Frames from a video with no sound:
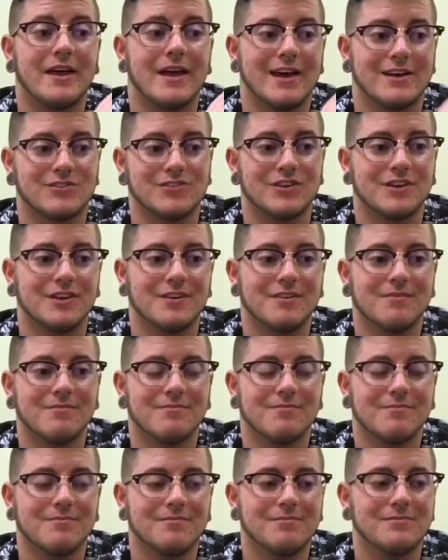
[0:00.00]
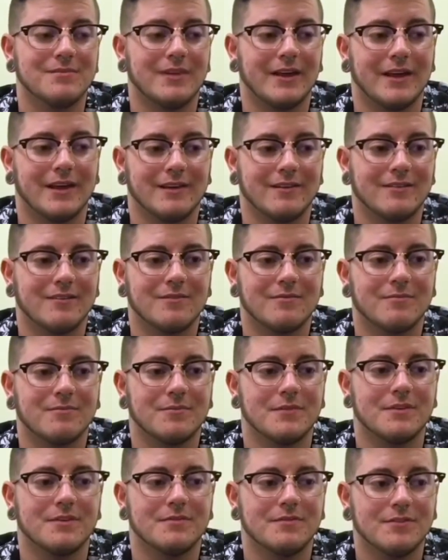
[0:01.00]
actually like
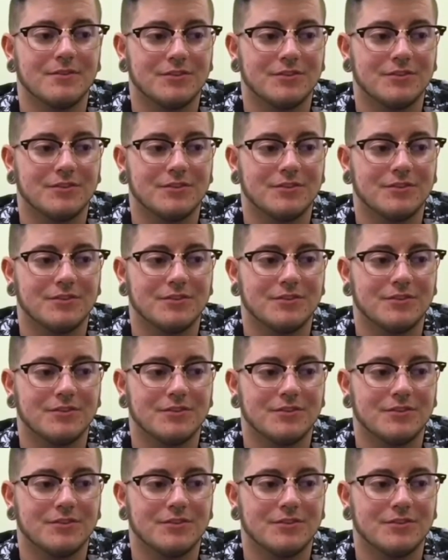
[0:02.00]
the